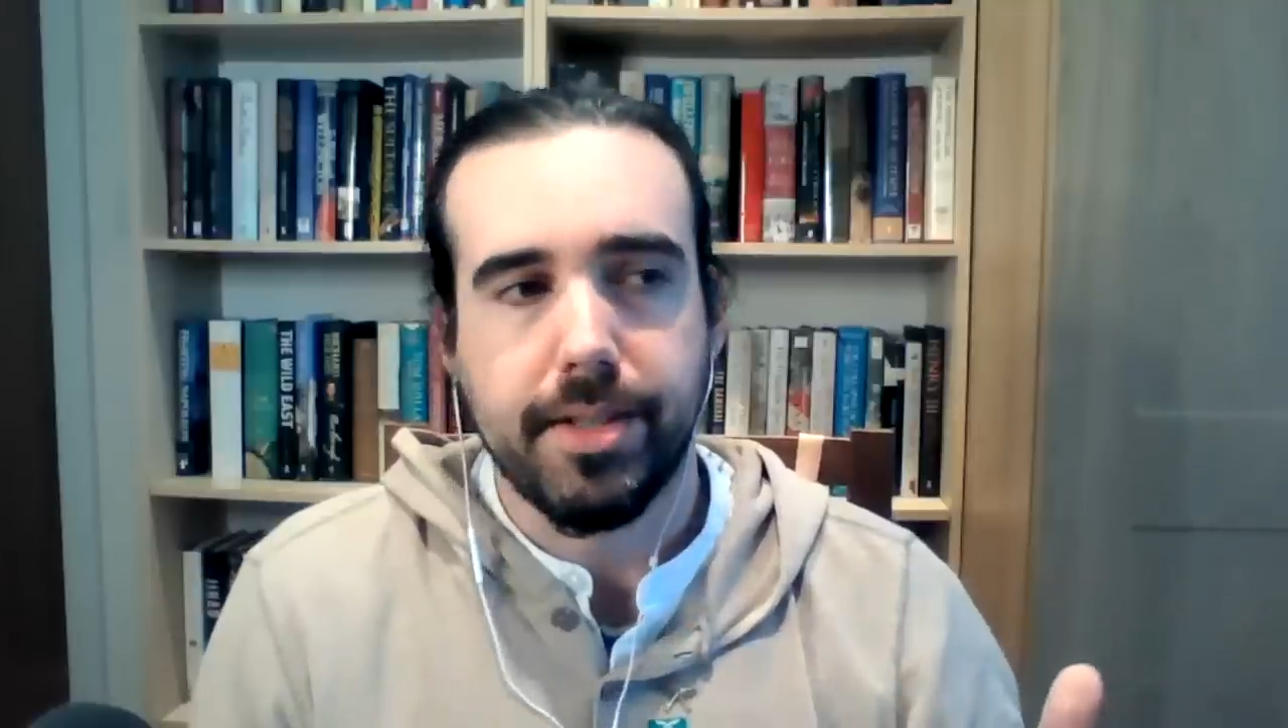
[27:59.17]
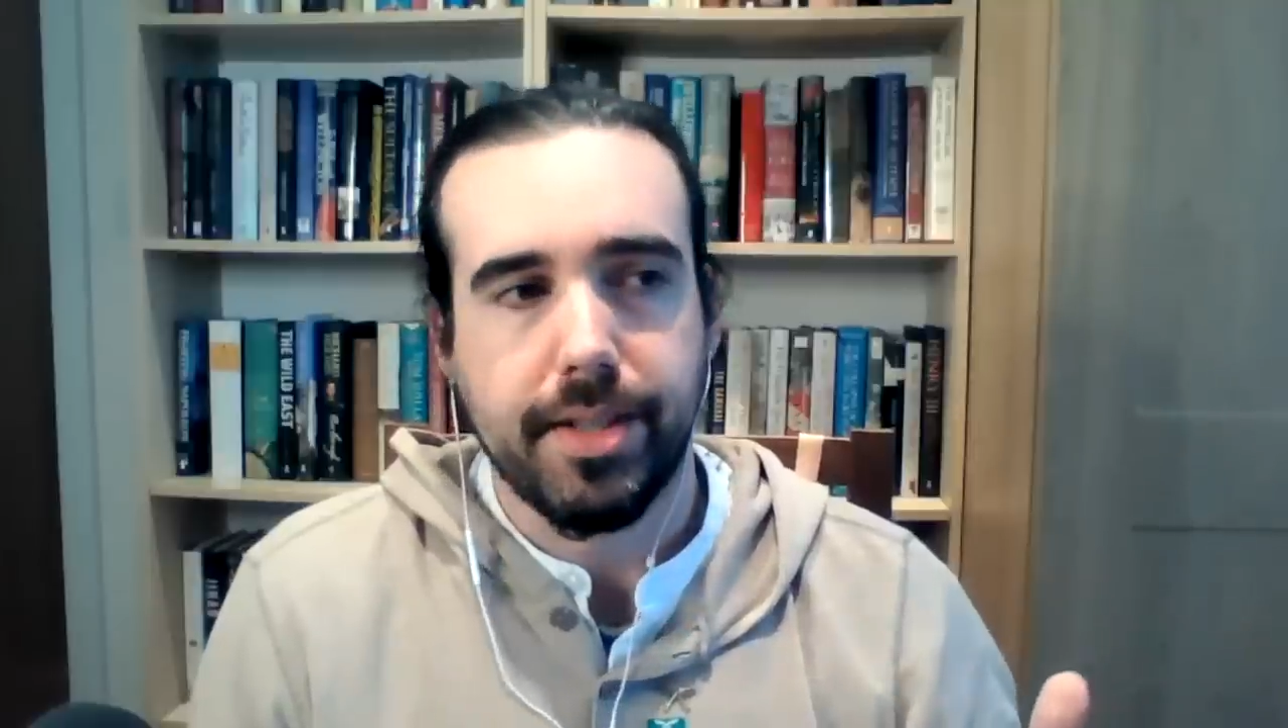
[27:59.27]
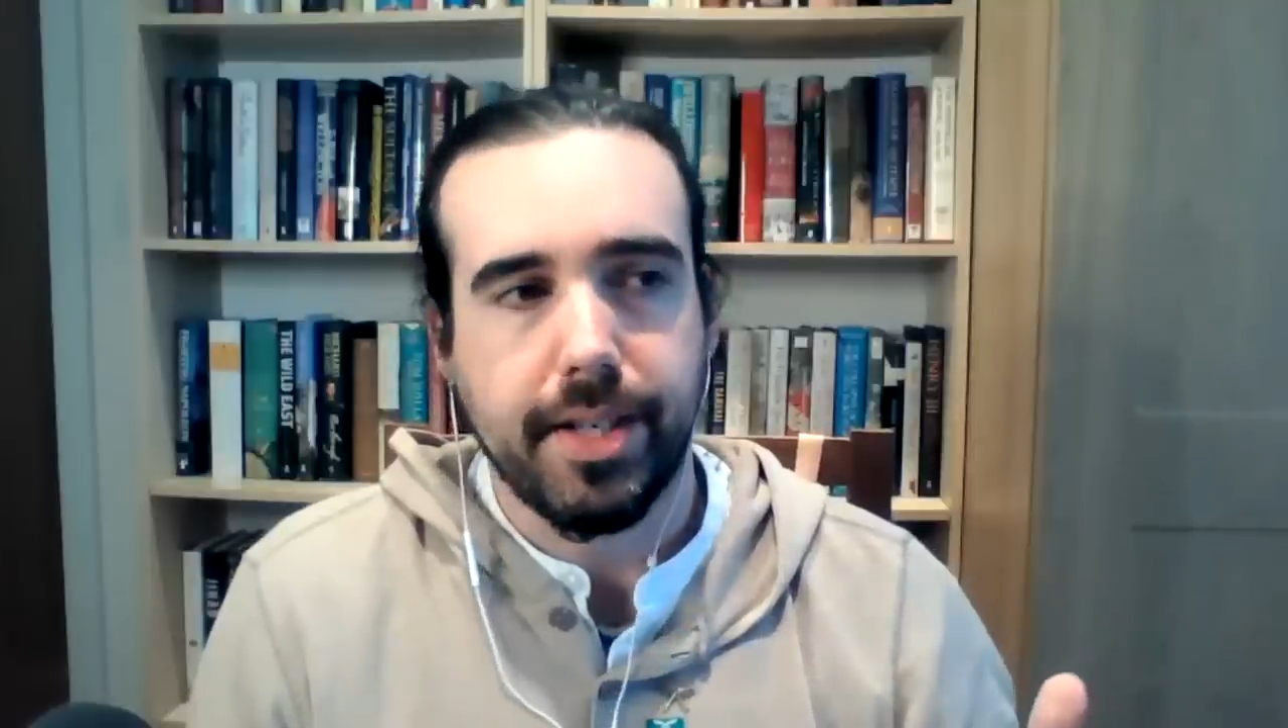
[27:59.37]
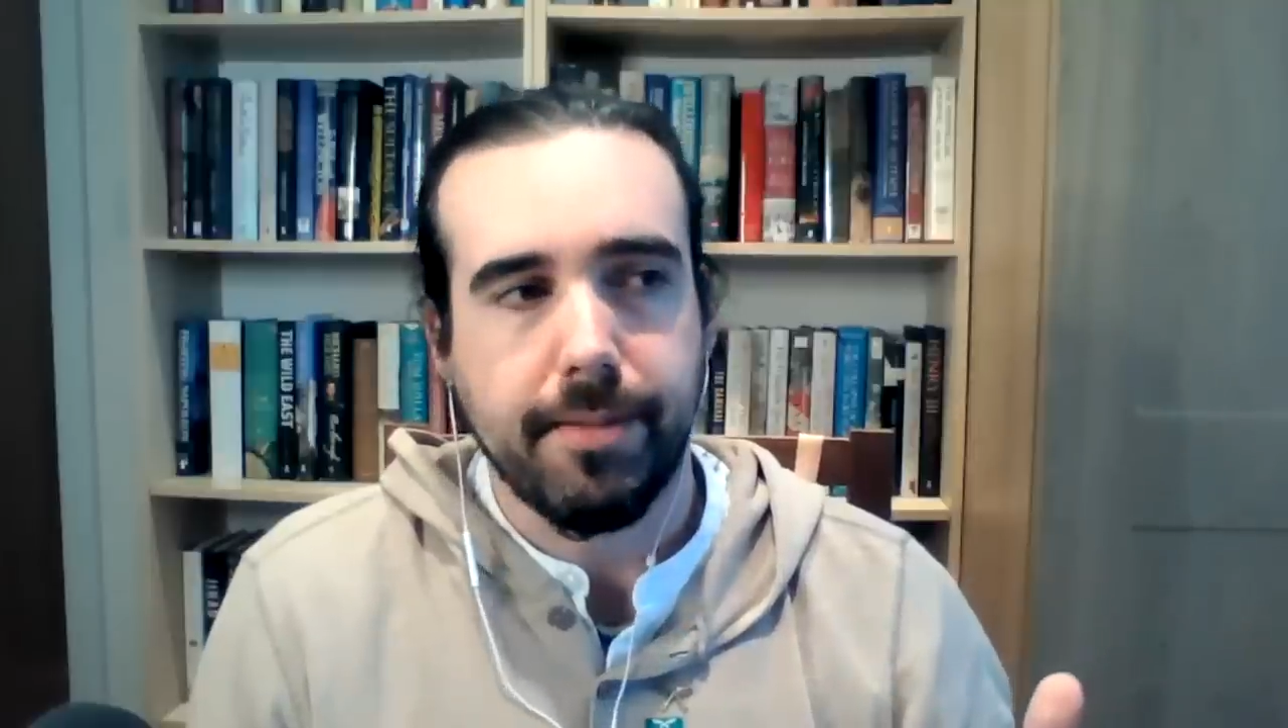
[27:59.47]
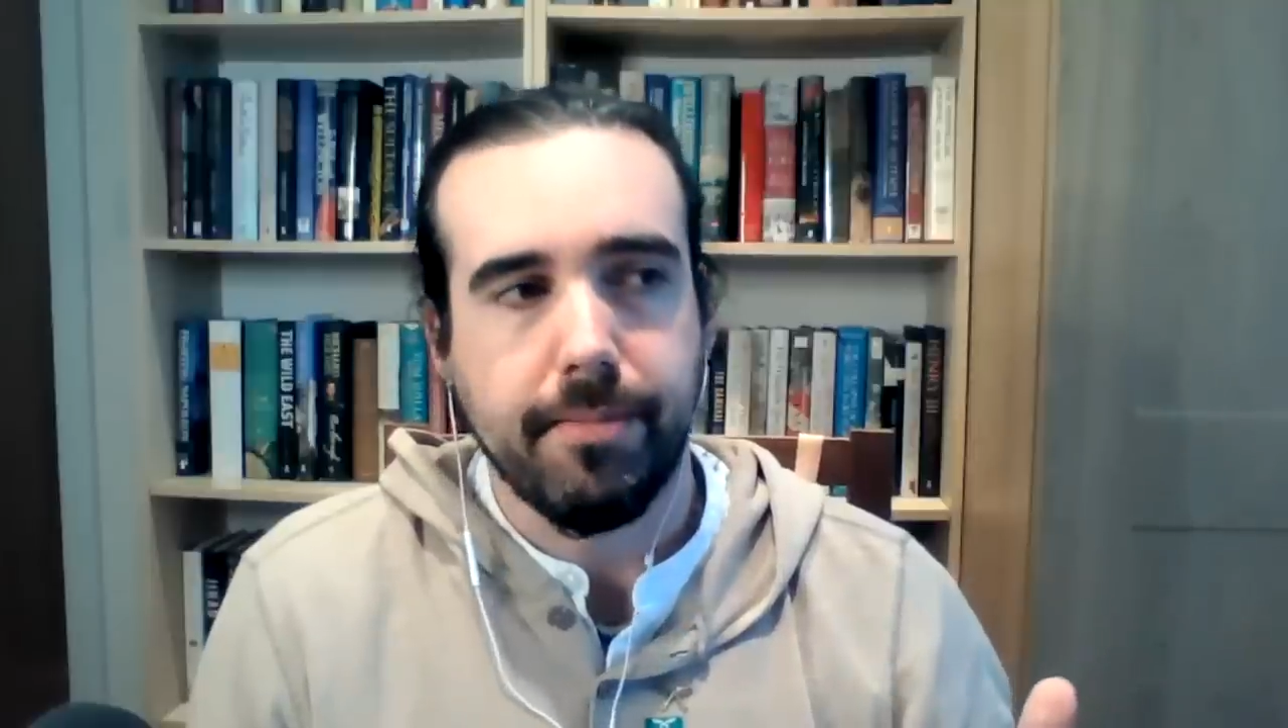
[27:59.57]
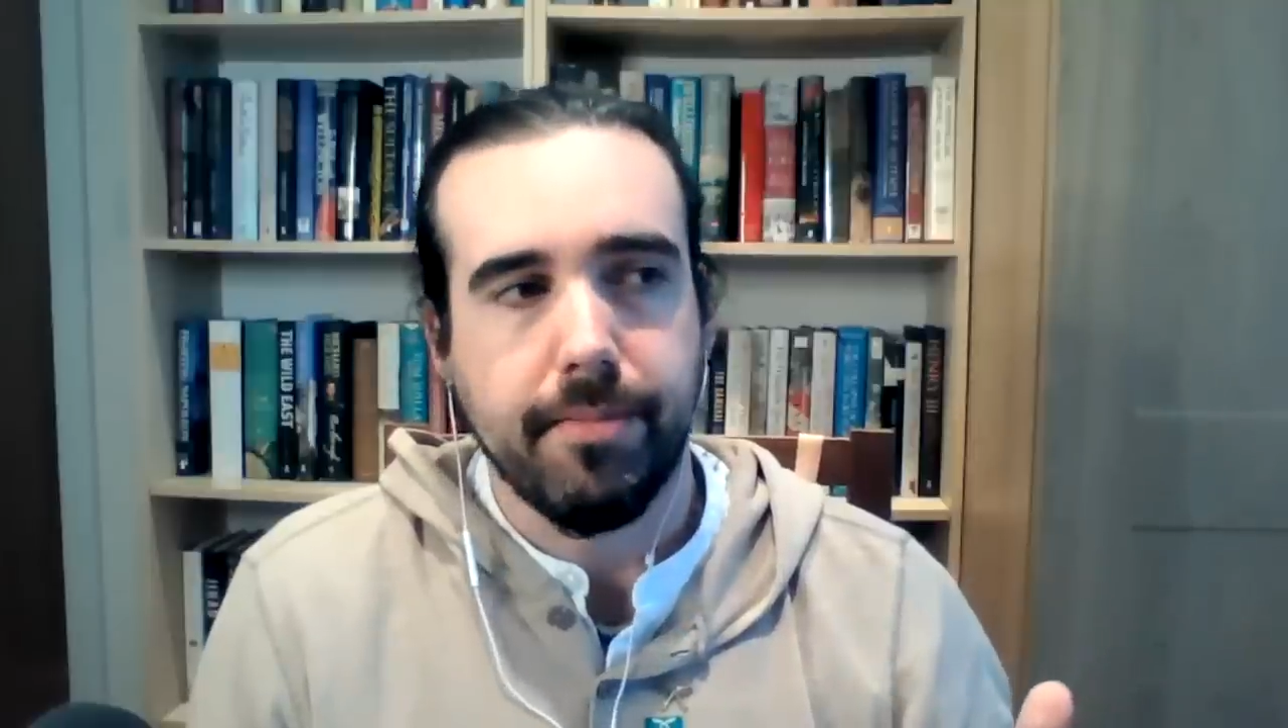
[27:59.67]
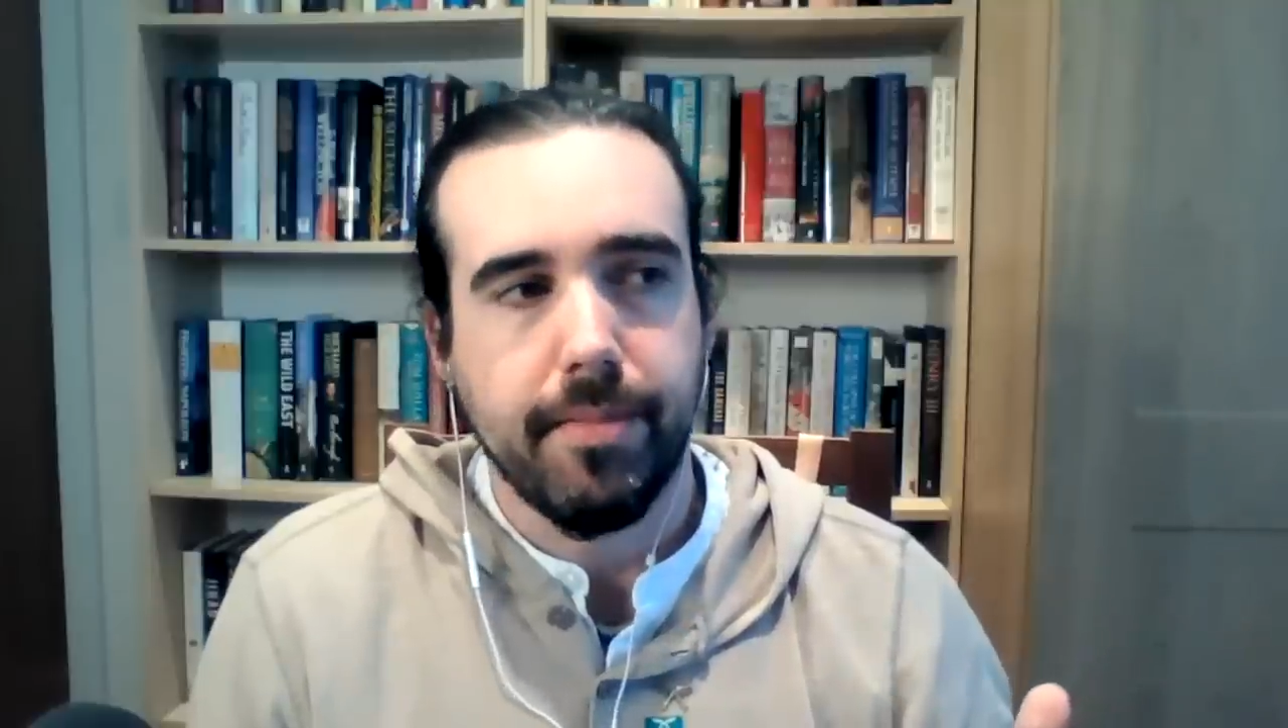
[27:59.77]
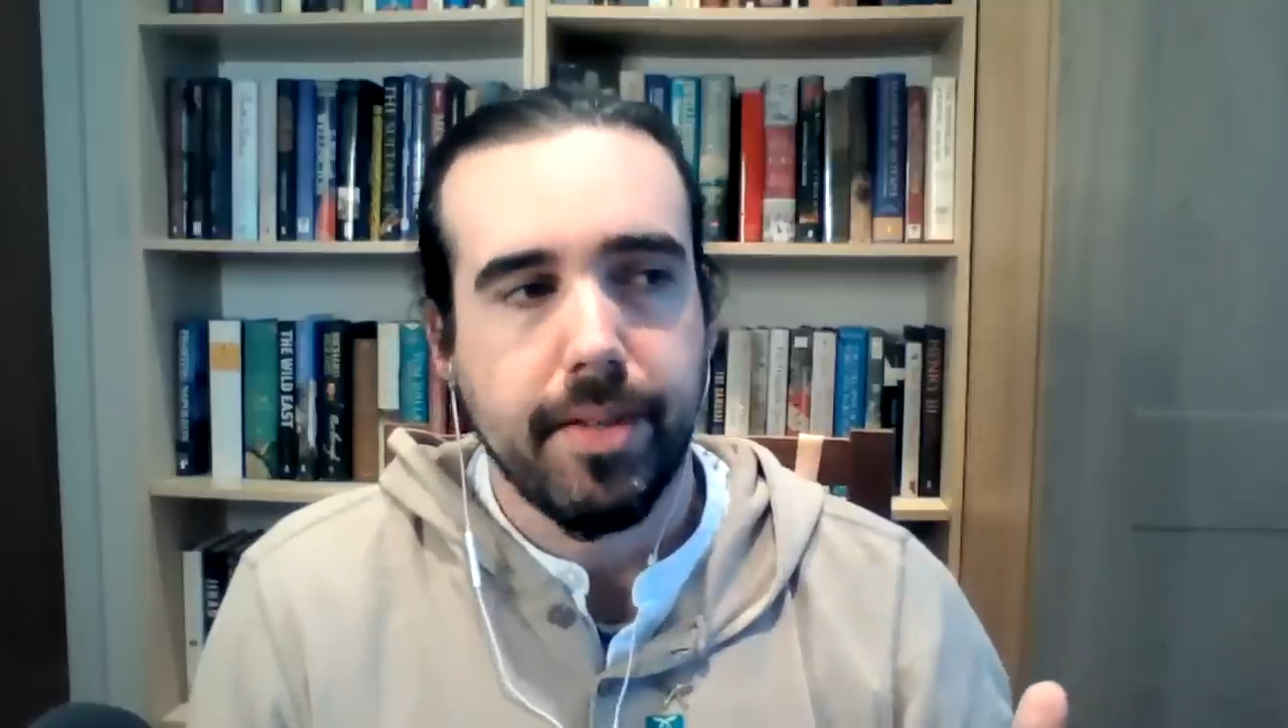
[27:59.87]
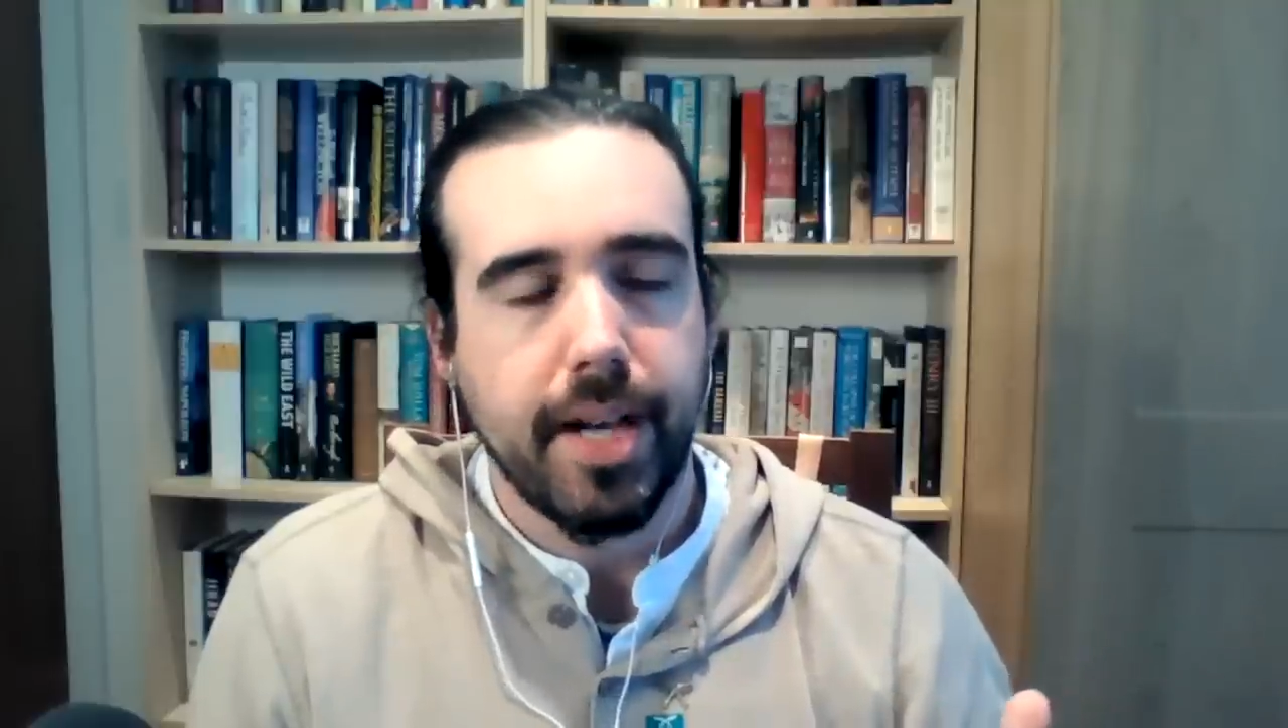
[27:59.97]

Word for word: as um,